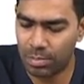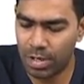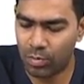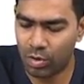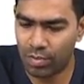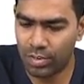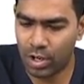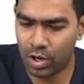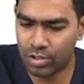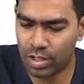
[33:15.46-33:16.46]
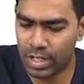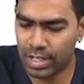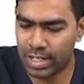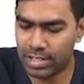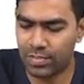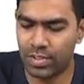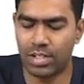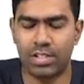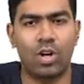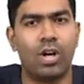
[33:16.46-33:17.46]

P450 oxidoreductase deficiency.